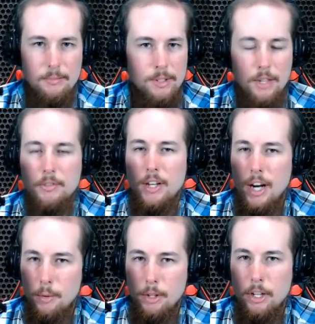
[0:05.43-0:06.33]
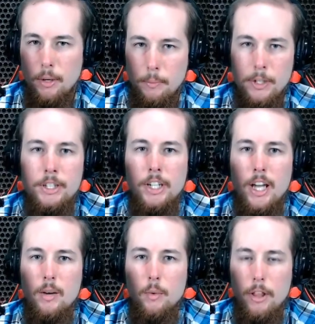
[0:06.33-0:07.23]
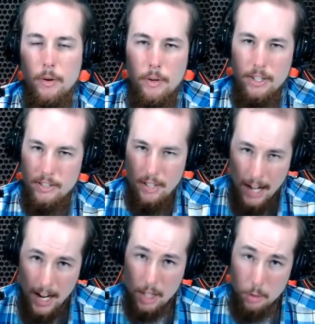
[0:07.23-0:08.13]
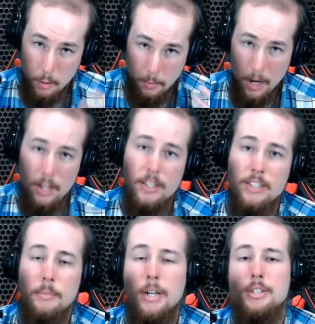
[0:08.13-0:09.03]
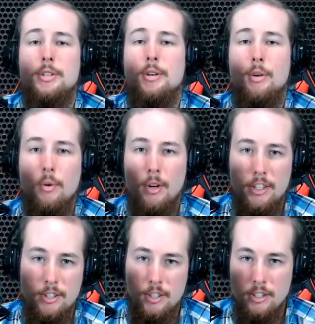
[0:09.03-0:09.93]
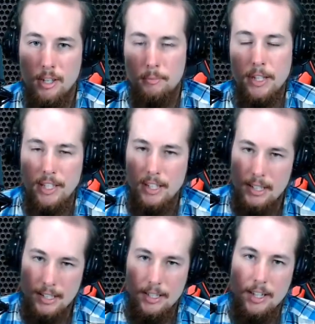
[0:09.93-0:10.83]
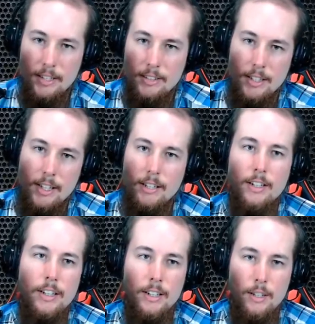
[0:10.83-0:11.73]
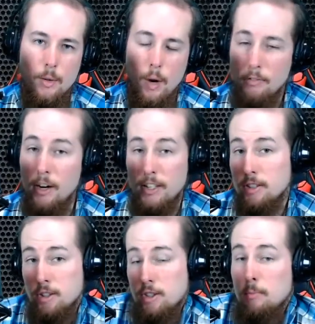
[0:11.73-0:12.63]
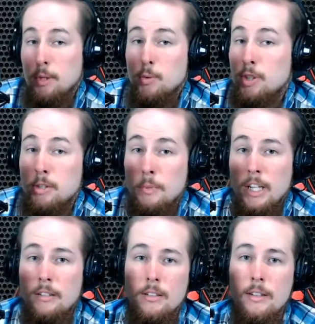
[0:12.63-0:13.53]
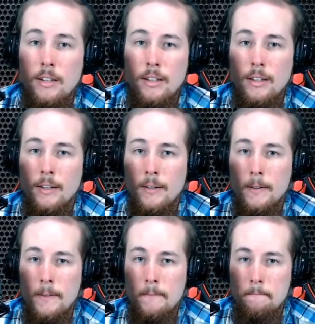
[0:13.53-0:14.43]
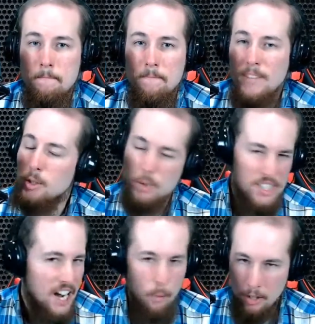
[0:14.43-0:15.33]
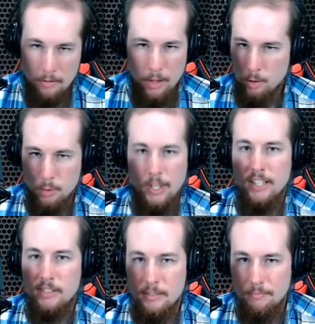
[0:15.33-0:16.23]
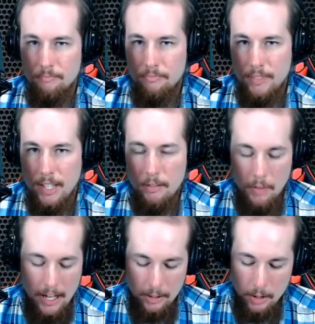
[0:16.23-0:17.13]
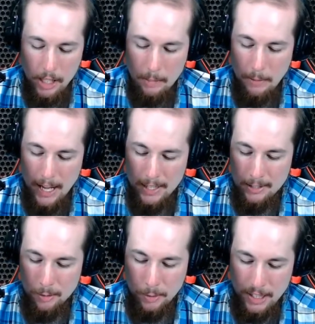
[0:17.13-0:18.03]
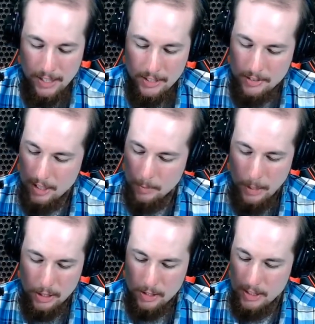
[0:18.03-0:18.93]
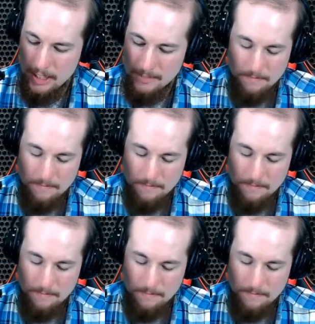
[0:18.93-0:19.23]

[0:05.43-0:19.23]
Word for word: stuff that I really appreciate, whether it's an actual policy measure or it's just something that he does that, quite frankly, just amuses me. This was not one of those weeks. In fact, looking back at the week, especially,